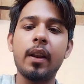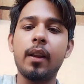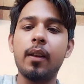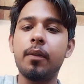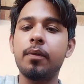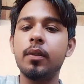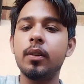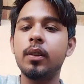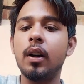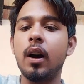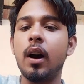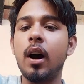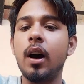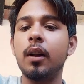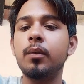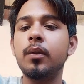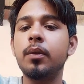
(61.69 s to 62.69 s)
If the
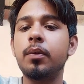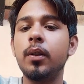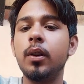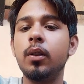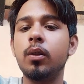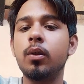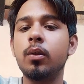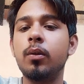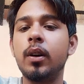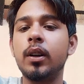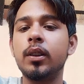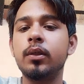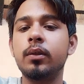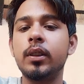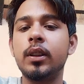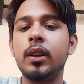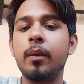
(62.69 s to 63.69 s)
arm flew
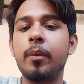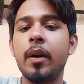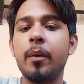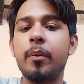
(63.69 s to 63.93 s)
towards with the paper